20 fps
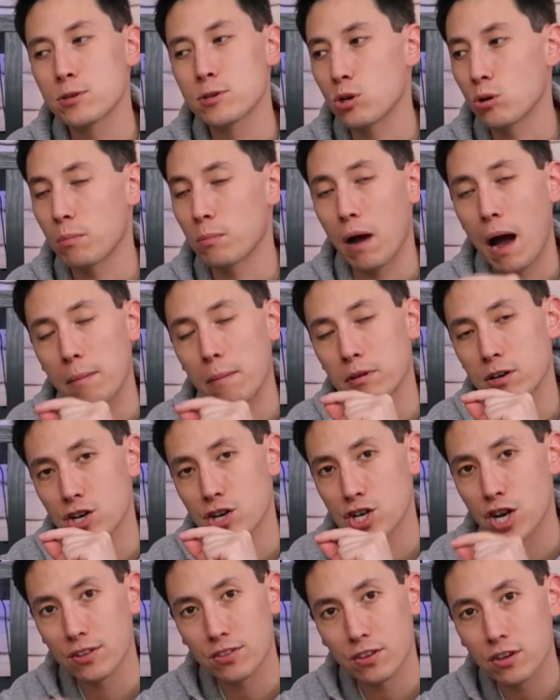So I'm gonna
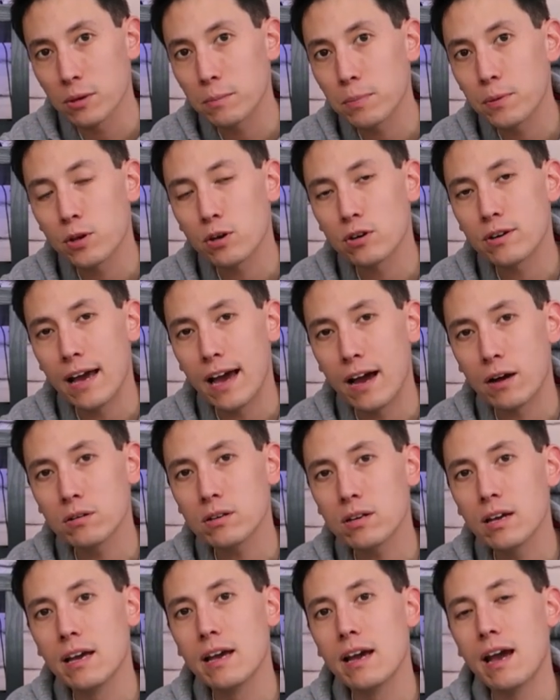shut the computer
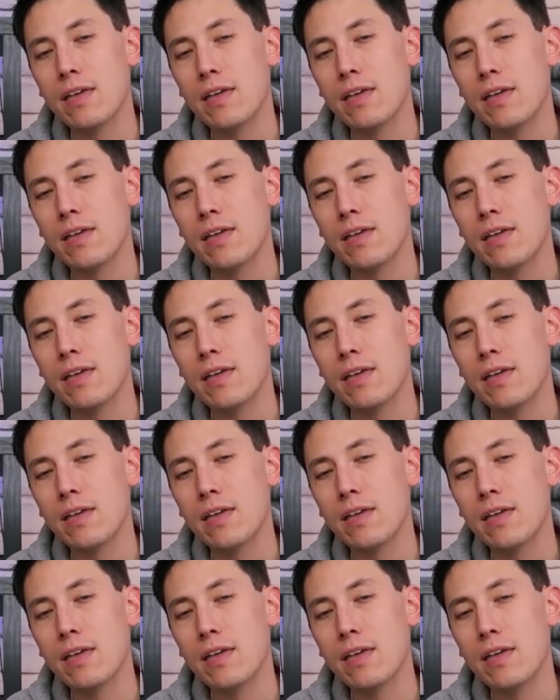down